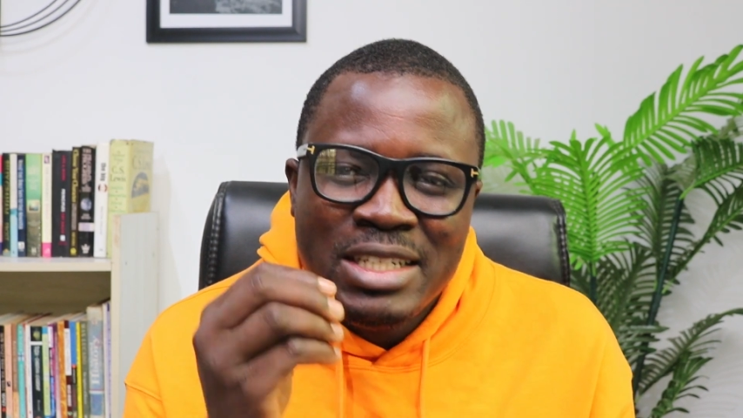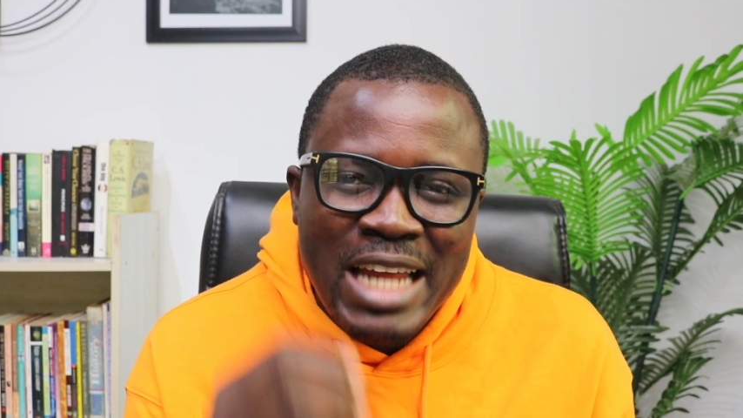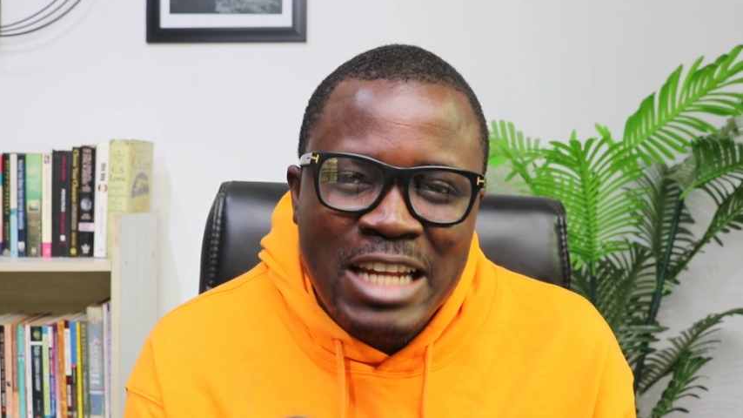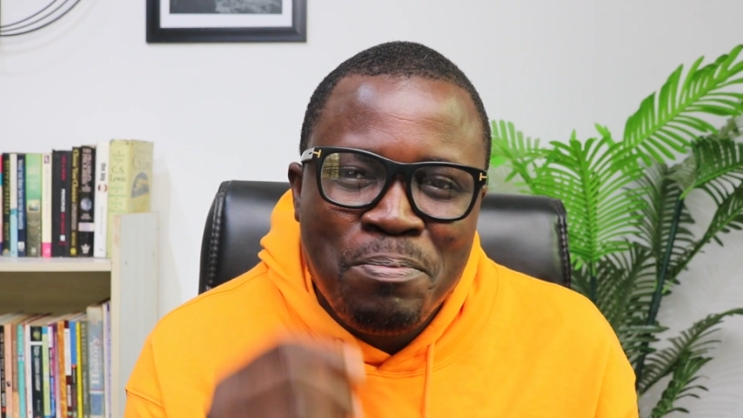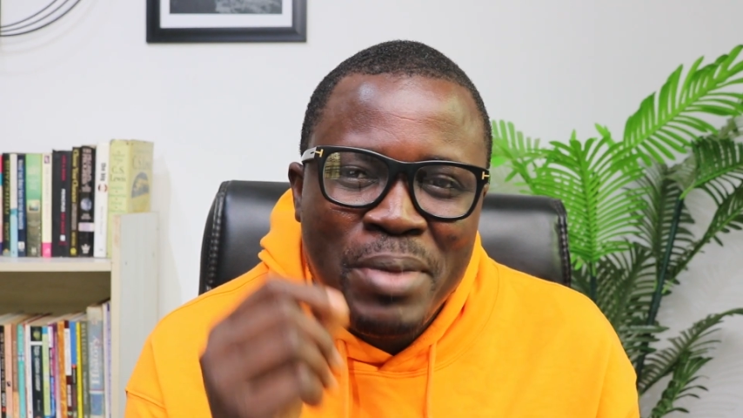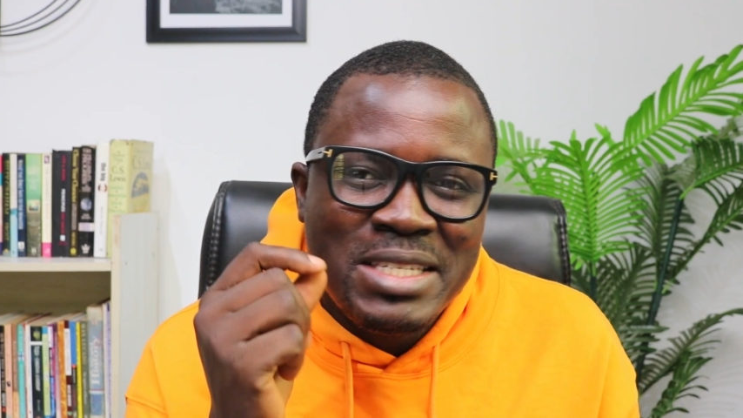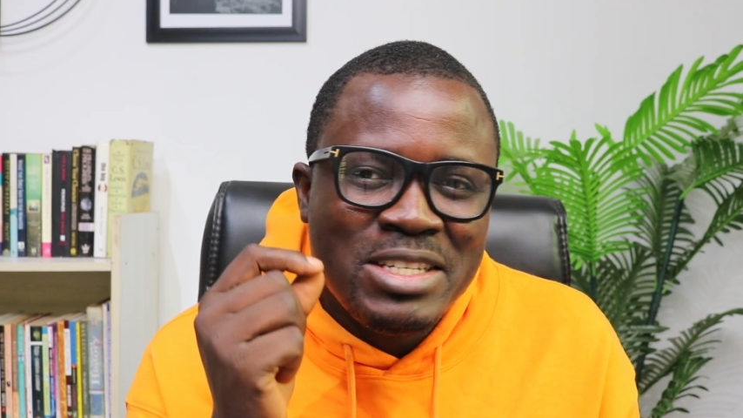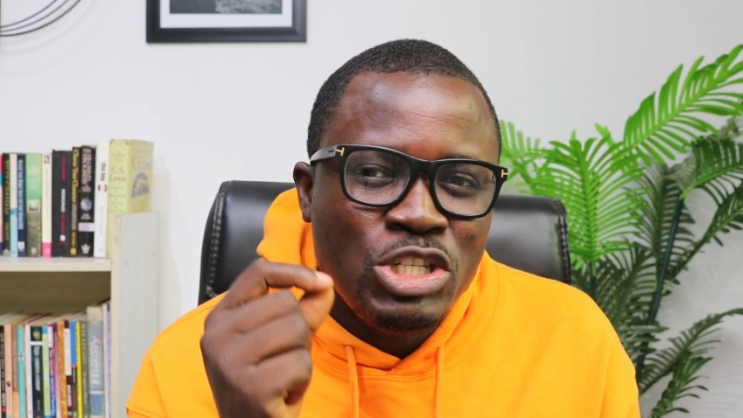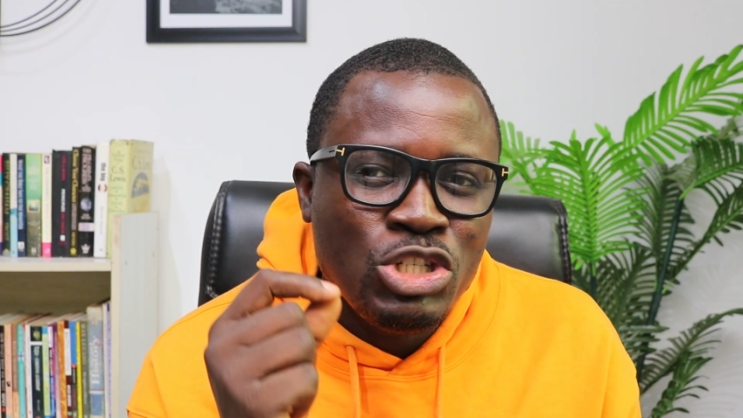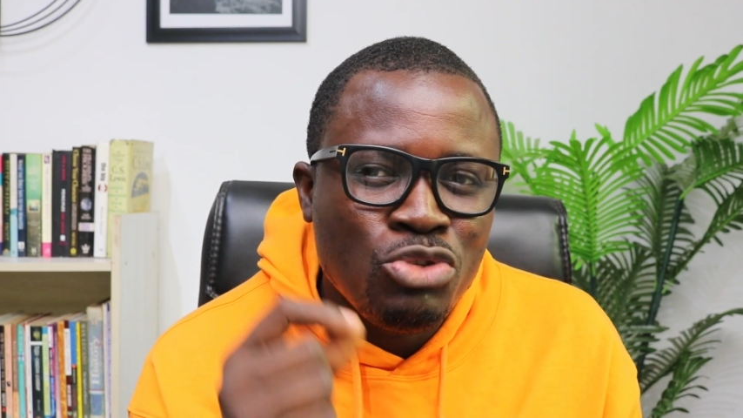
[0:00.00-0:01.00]
that
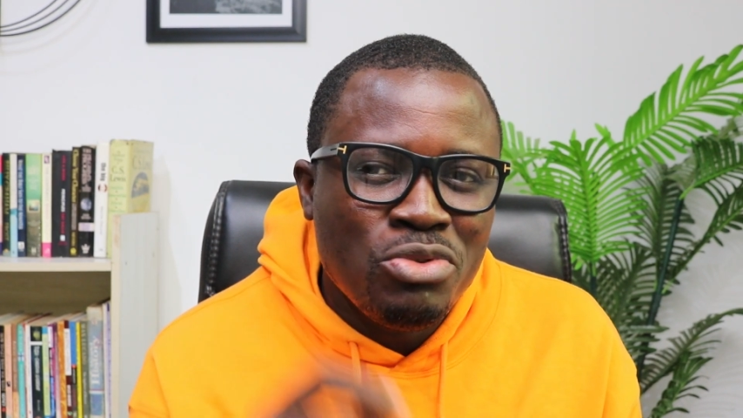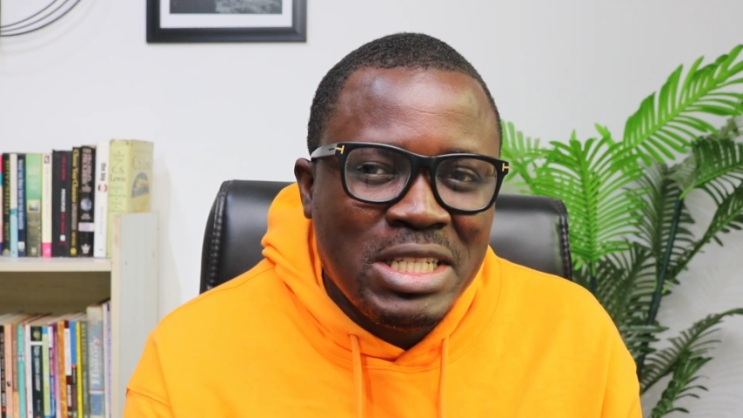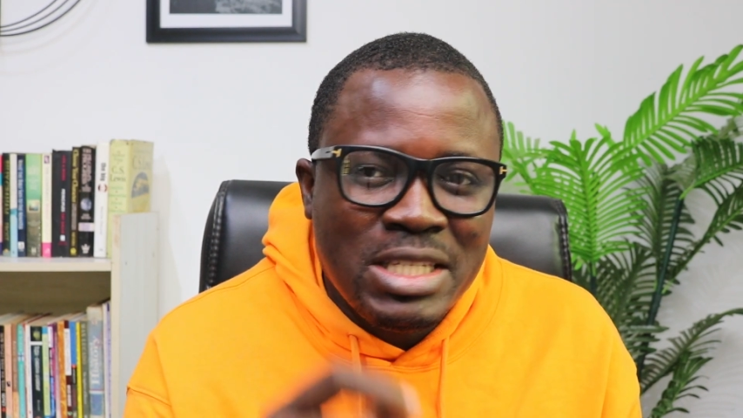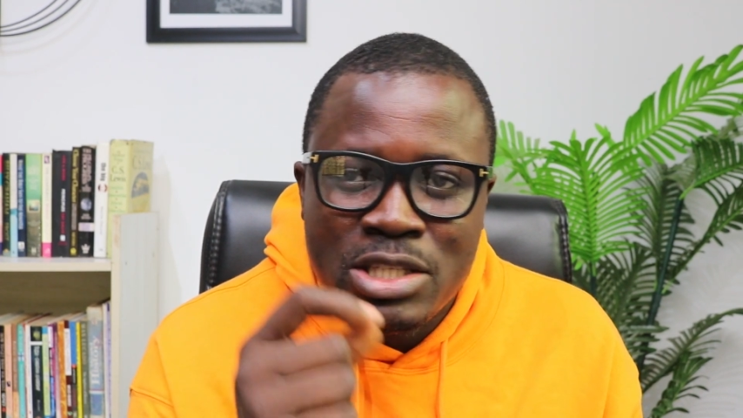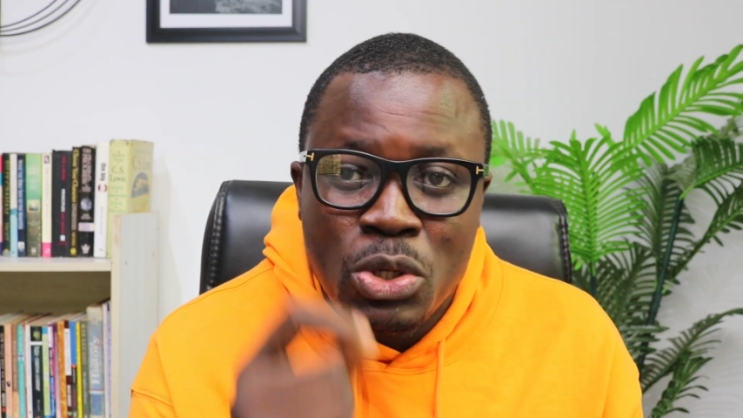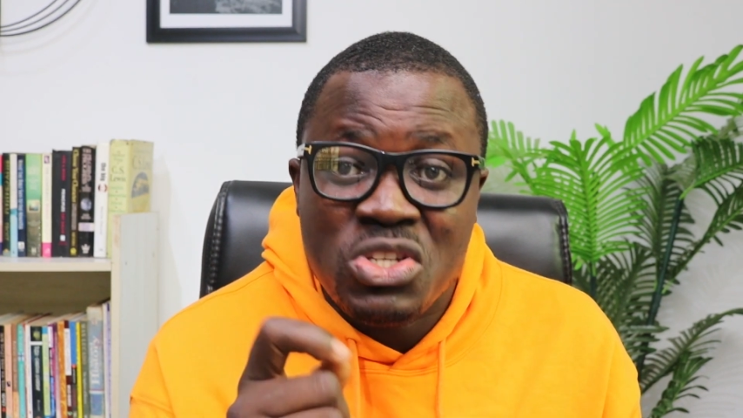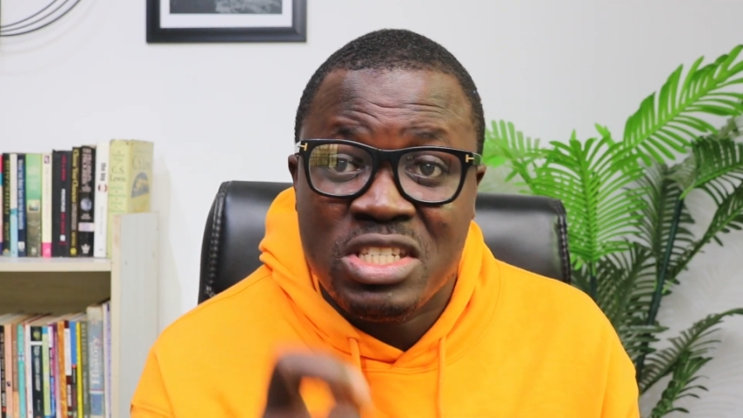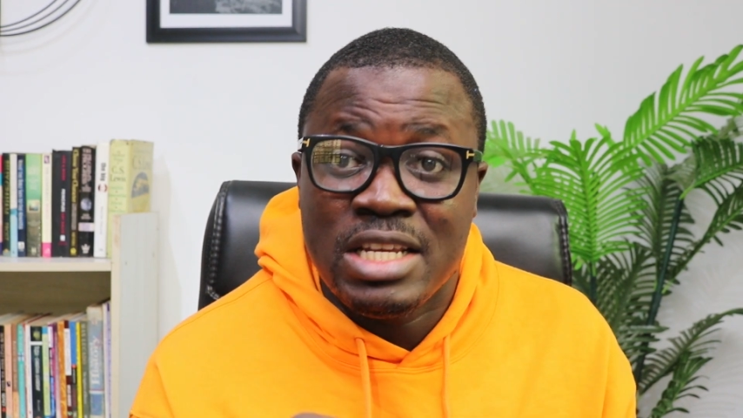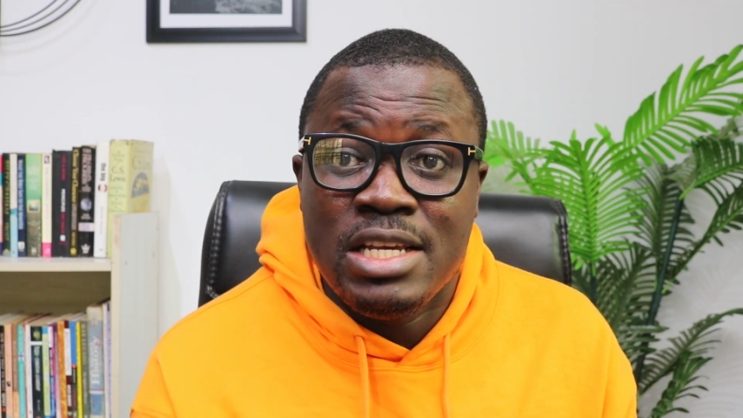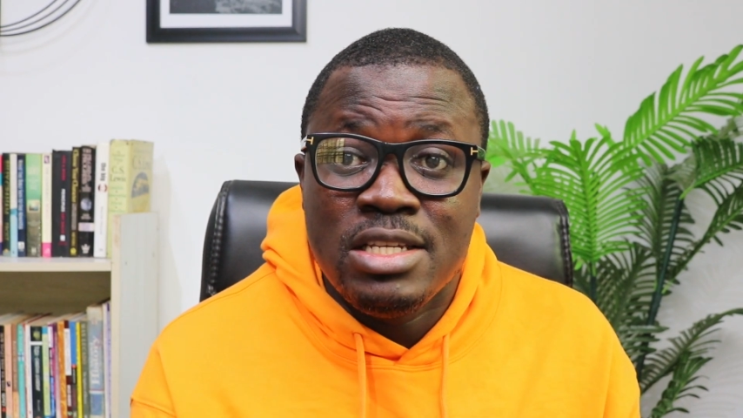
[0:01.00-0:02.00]
person treats
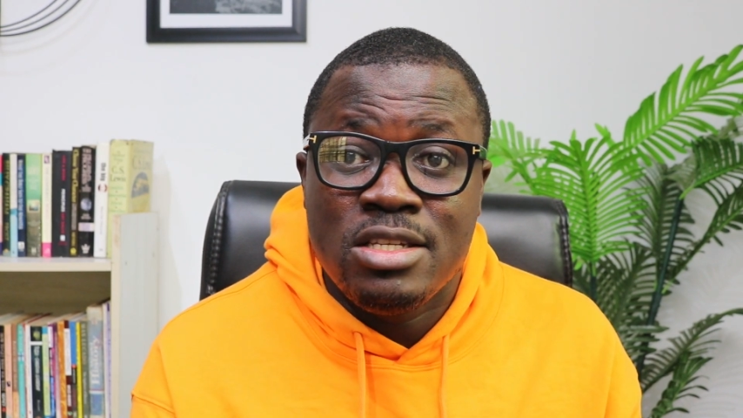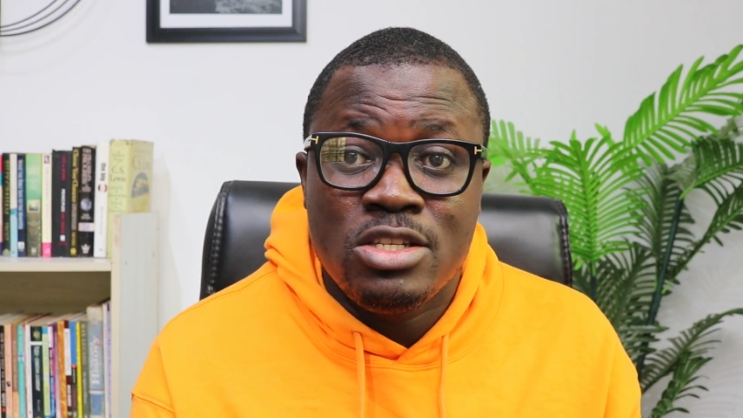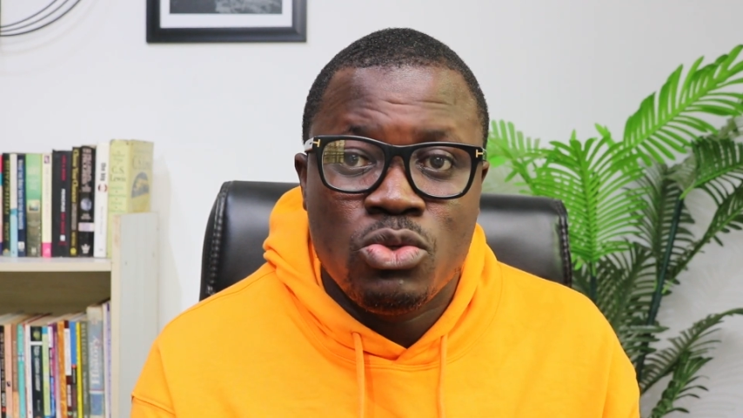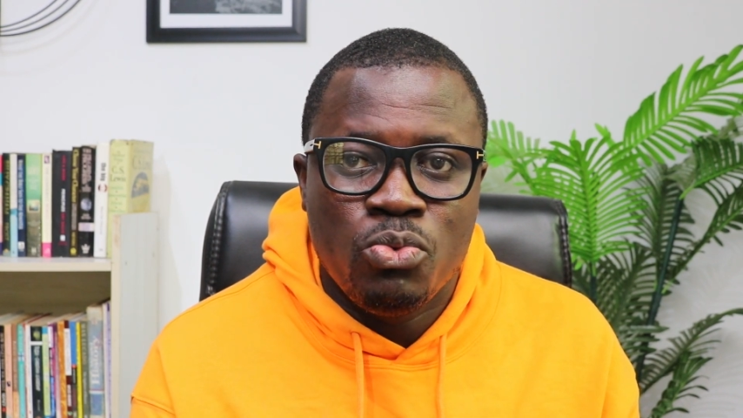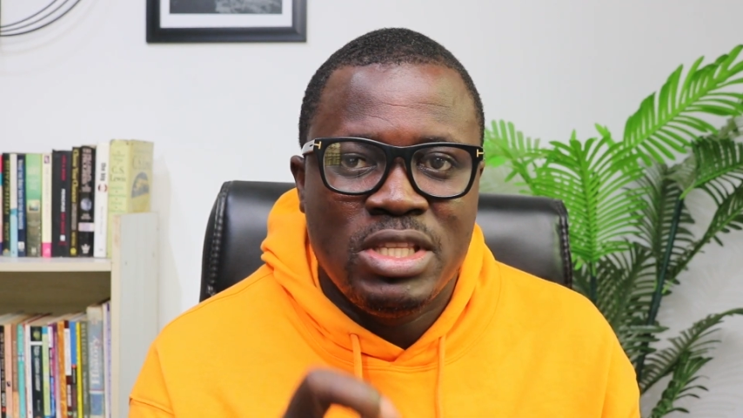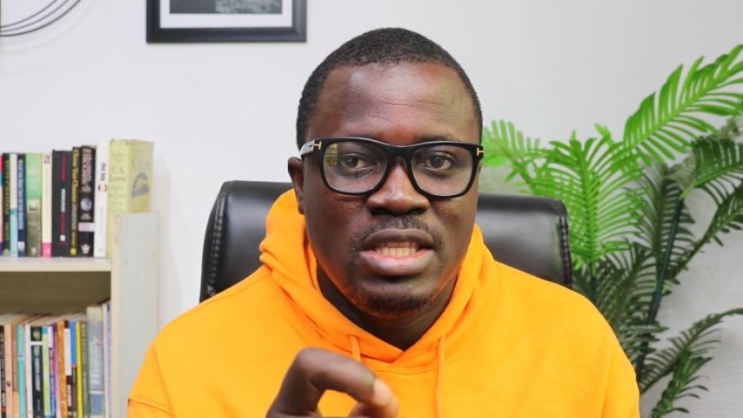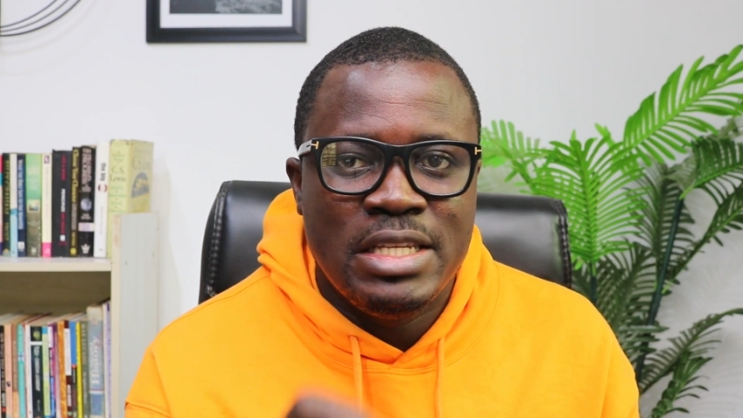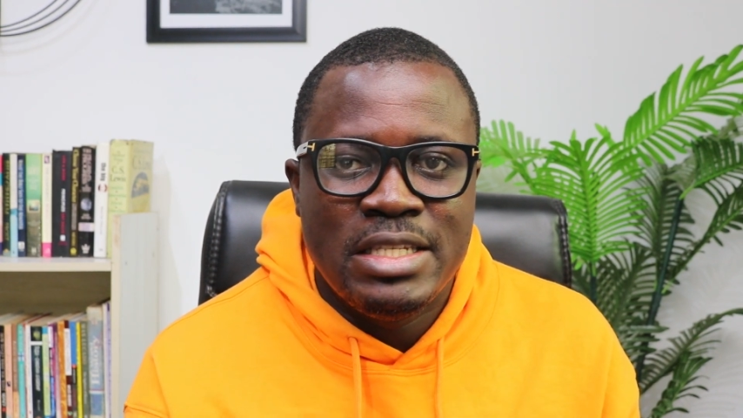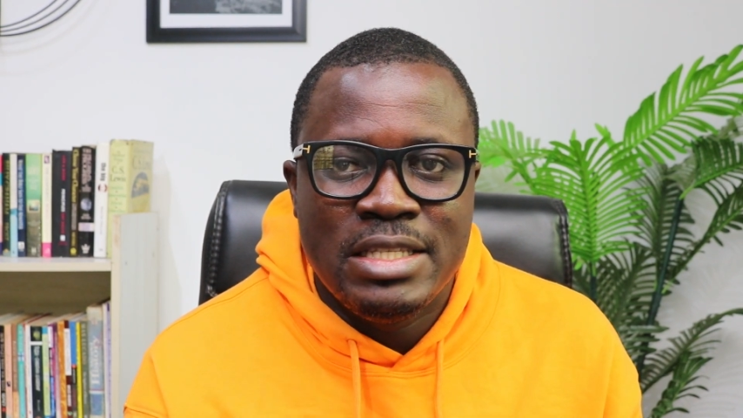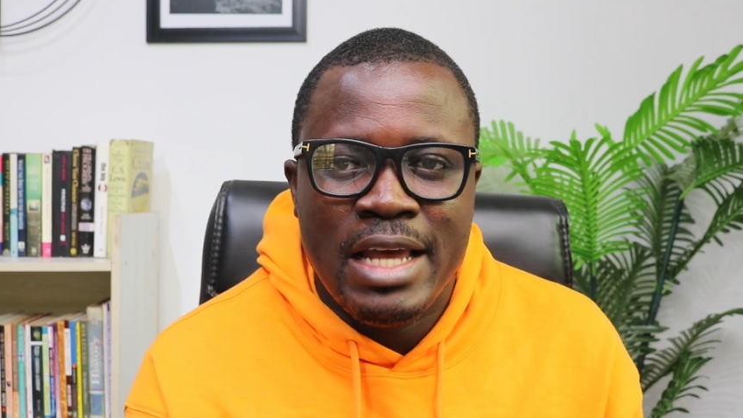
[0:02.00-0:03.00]
those things with
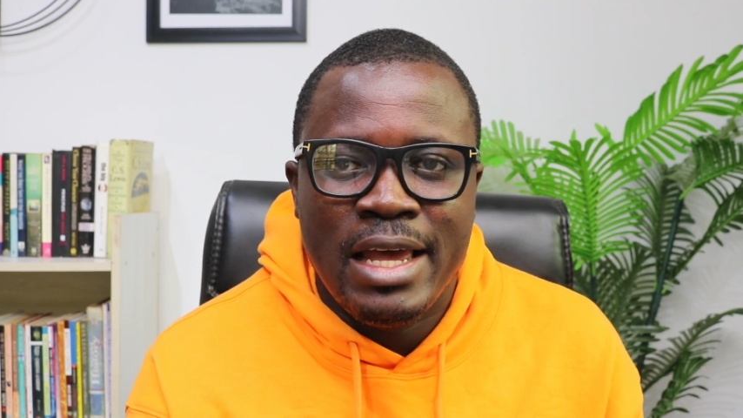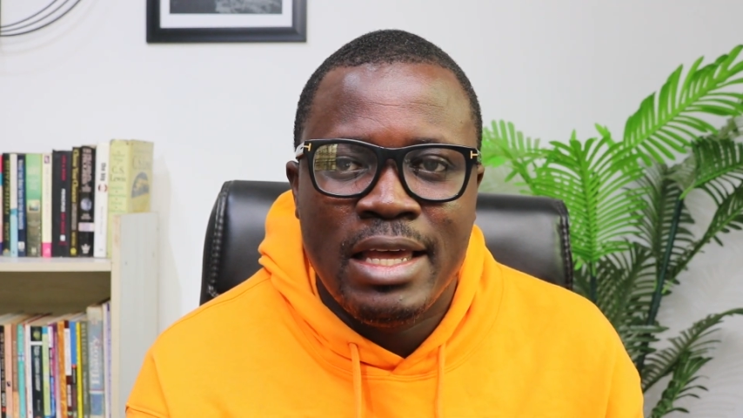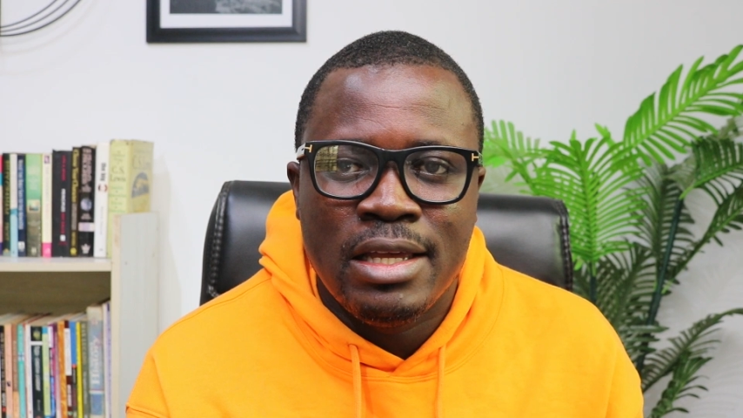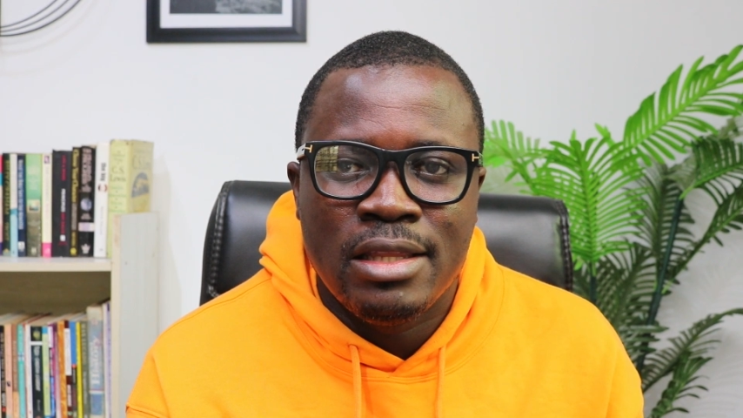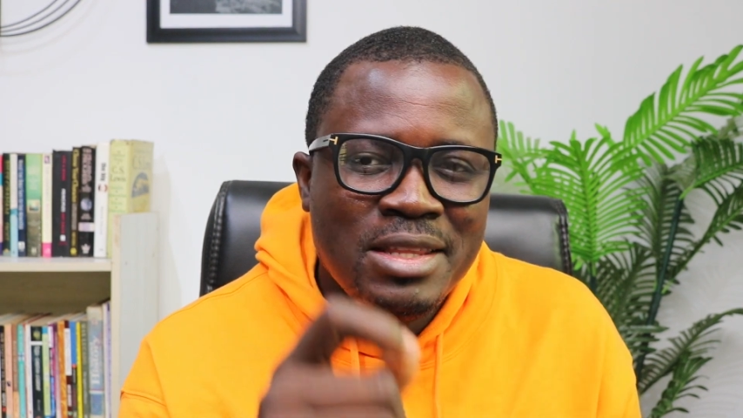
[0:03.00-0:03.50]
disdain.